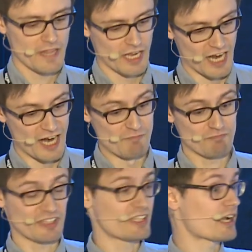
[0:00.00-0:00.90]

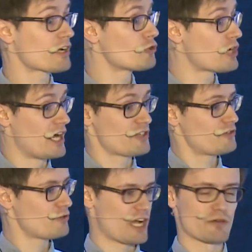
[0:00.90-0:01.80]
And that you
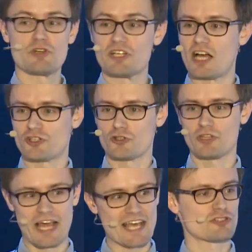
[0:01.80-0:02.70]
can't pre-cache it.
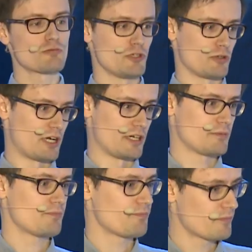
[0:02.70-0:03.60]
That has to be online.